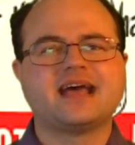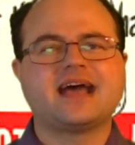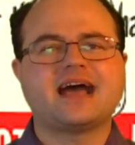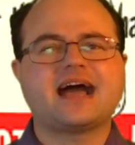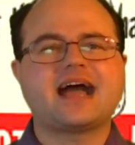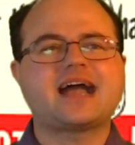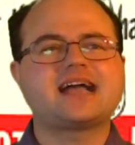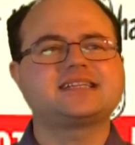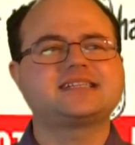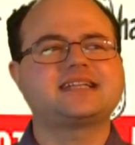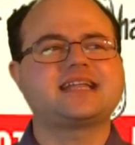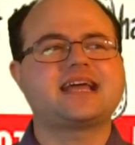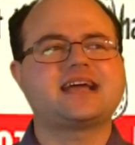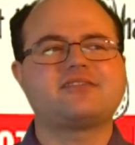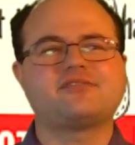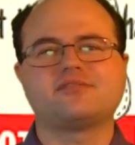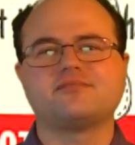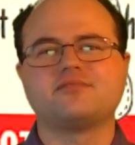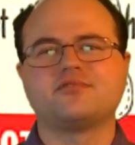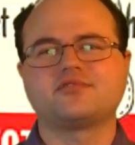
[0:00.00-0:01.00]

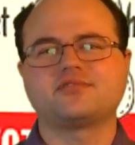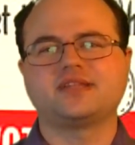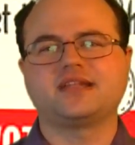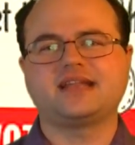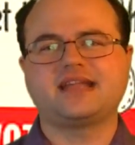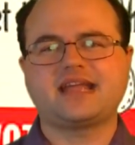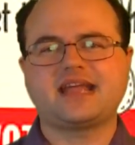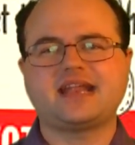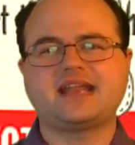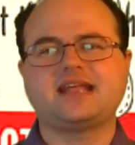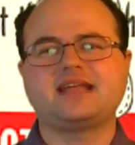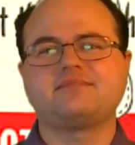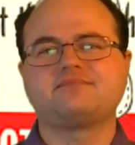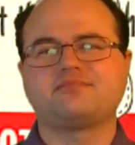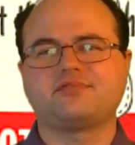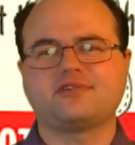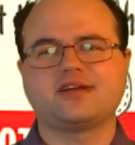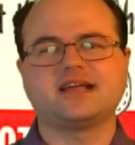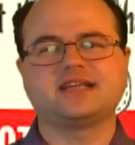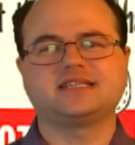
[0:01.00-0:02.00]
Eisenhower, more than any
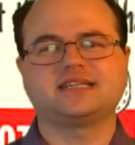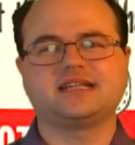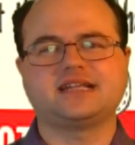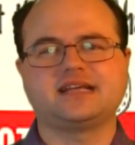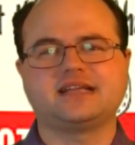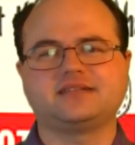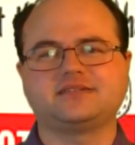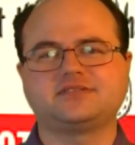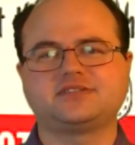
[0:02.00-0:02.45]
president,